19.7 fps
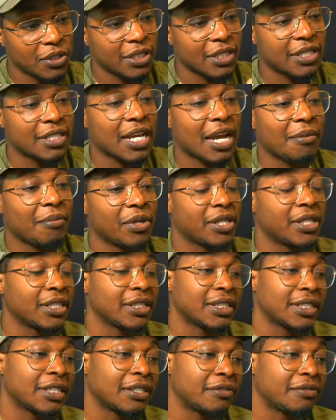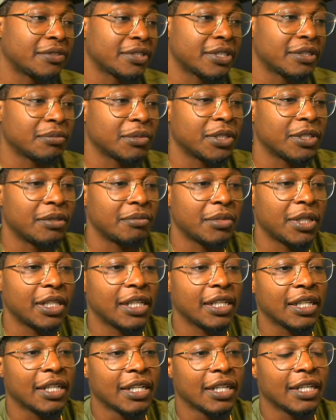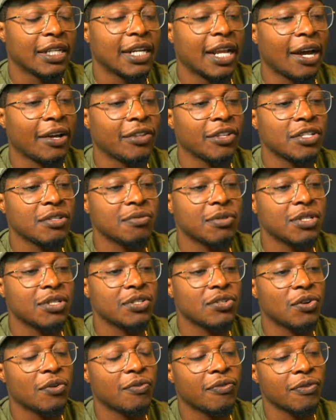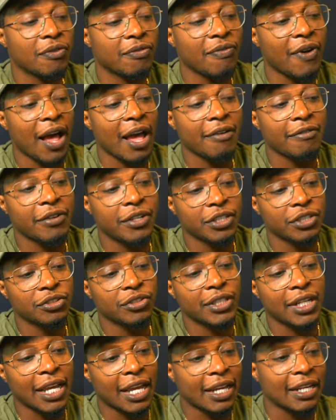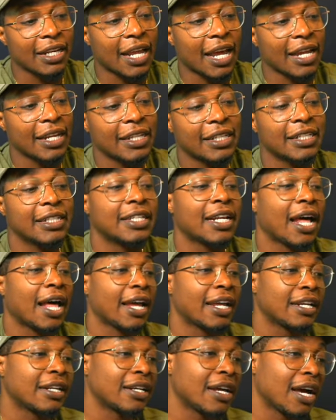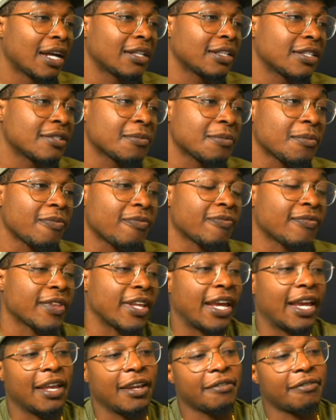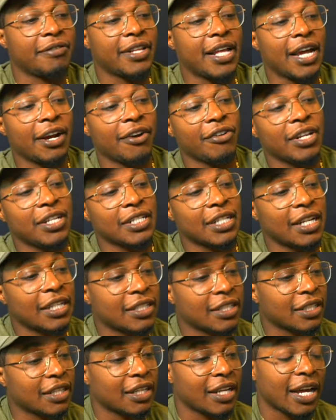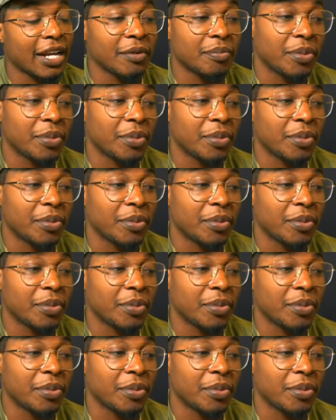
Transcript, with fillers: of the time it does sell for some good money. Now, this one sold for five hundred ninety-nine dollars. And for that reason, I took a lot of